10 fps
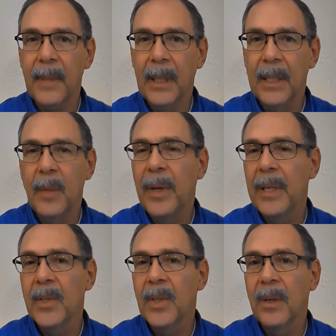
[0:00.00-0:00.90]
It
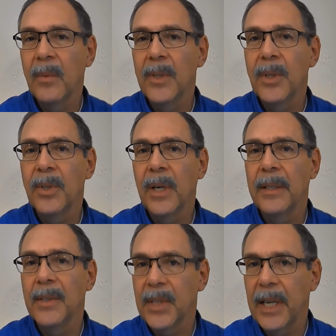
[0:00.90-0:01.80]
depends on what you're trying
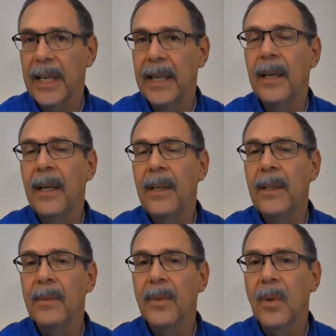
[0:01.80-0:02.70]
to say,
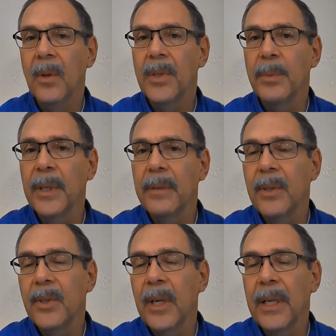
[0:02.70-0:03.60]
of course, but if you're
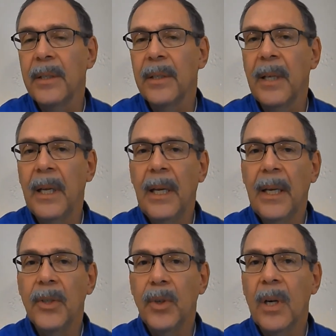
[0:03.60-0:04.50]
trying to
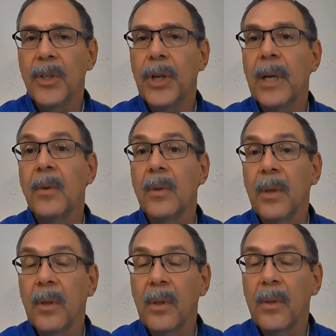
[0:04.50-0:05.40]
draw general
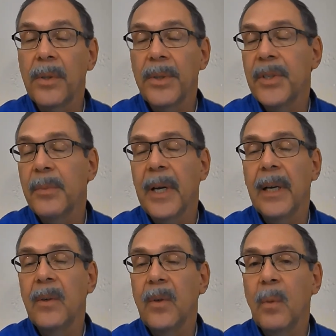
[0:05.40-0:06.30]
conclusions about a whole